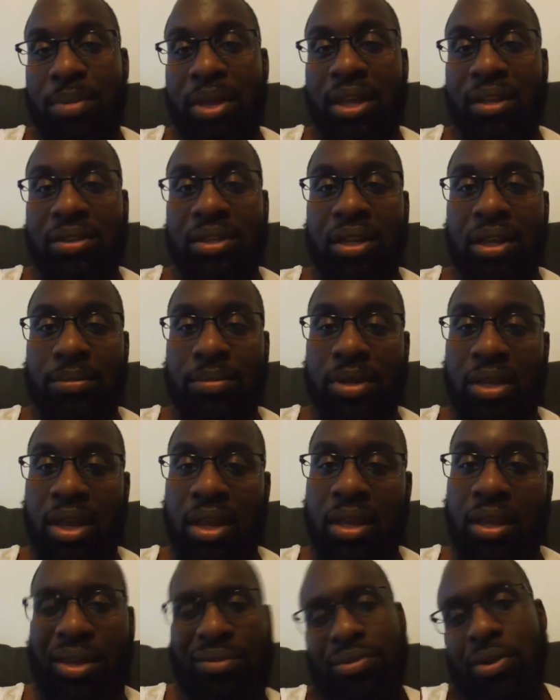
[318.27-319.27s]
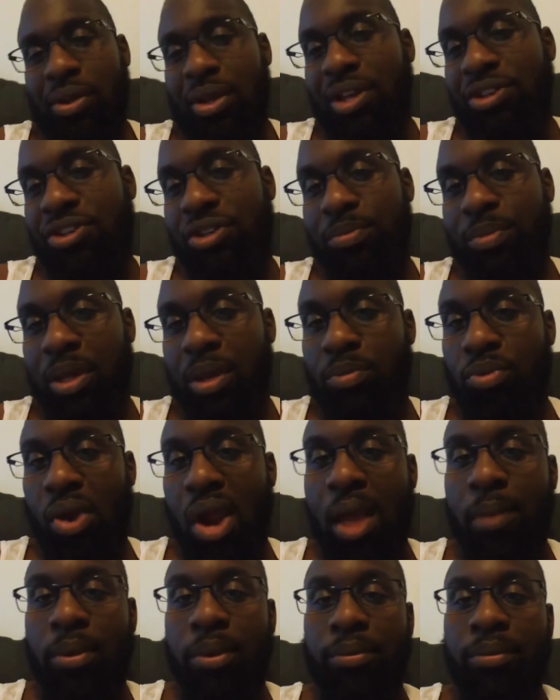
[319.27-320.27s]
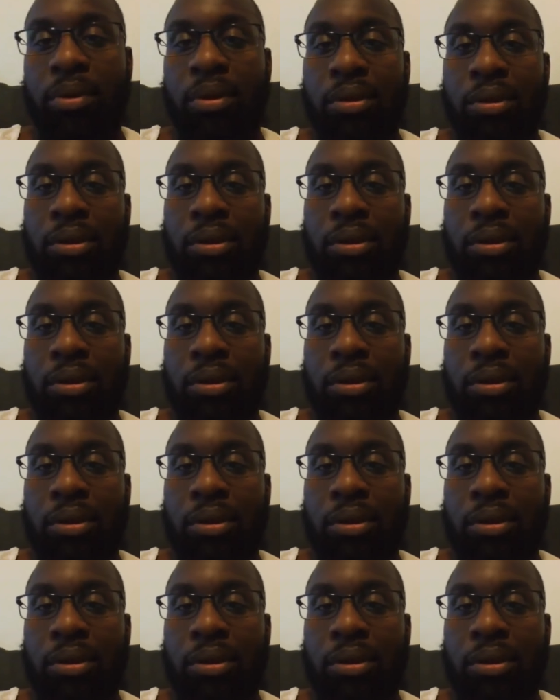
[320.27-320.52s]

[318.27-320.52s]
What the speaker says: make it to the NBA, even though that shouldn't be a problem.